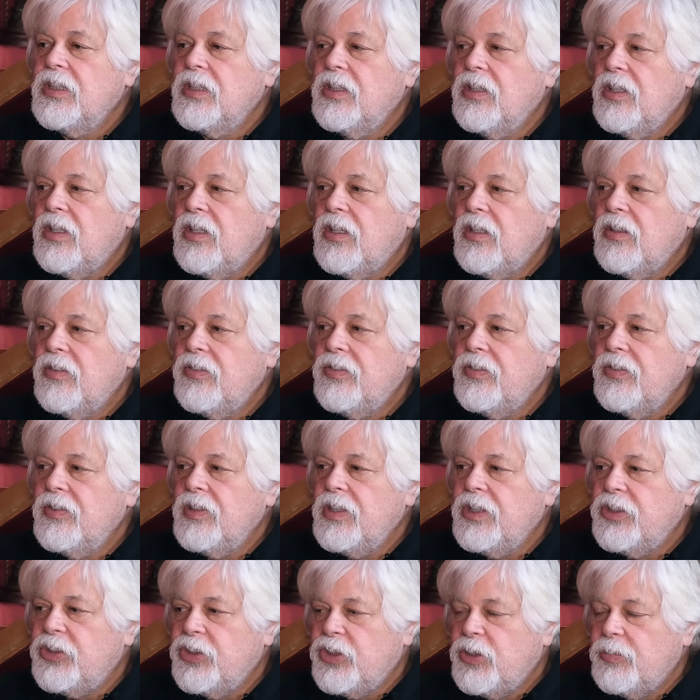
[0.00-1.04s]
the law of
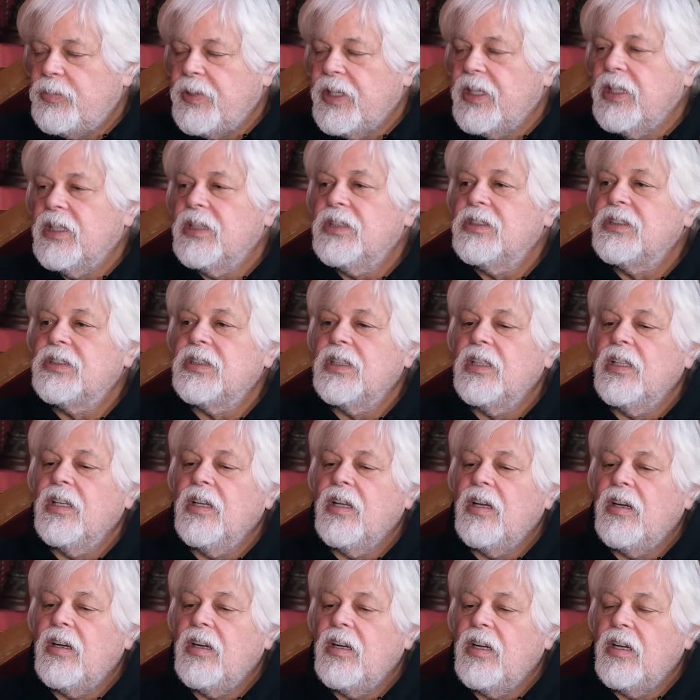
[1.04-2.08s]
interdependence, and the
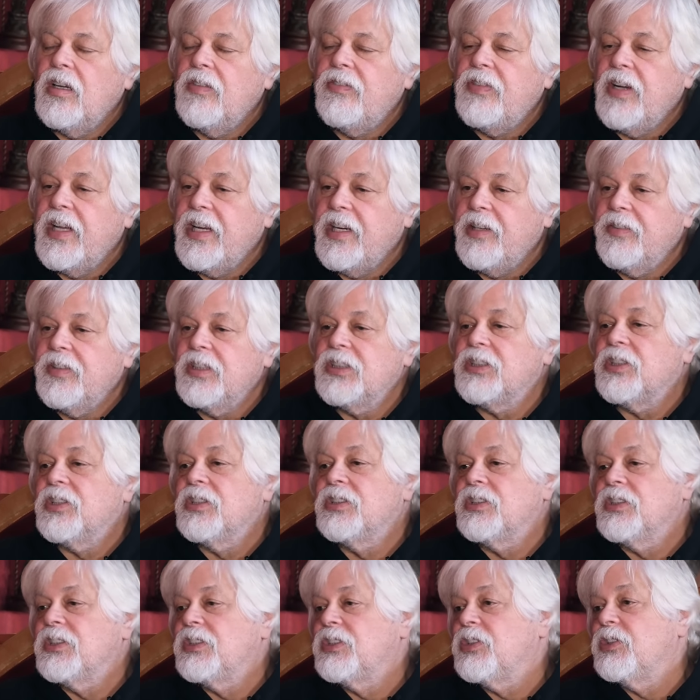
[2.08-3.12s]
law of finite resources.